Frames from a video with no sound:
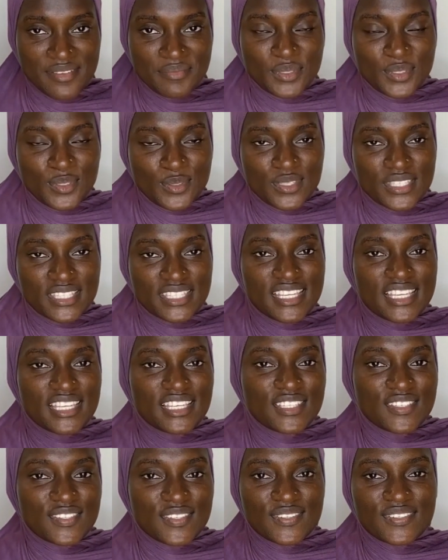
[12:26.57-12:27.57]
So stay
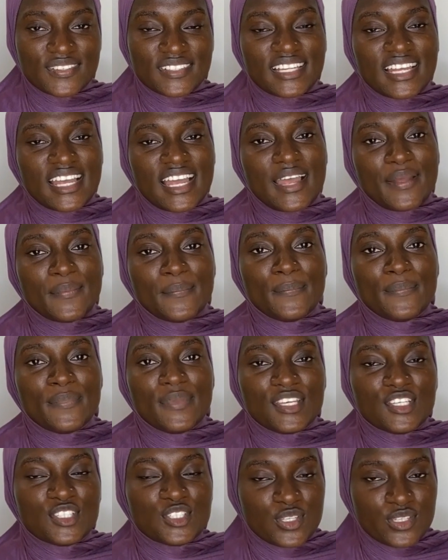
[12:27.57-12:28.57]
tuned and make
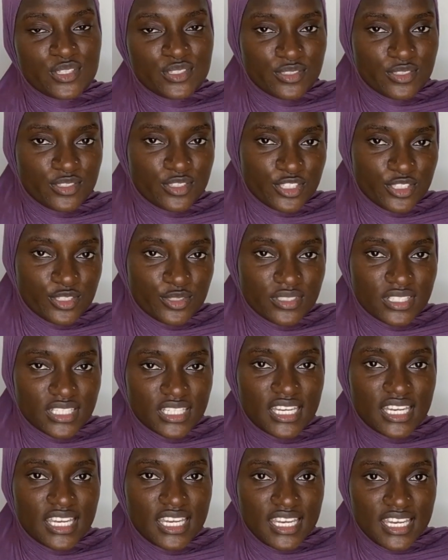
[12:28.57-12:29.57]
sure to tune
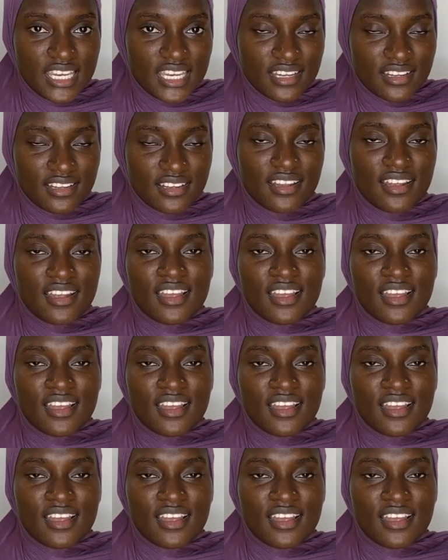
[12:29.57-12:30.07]
in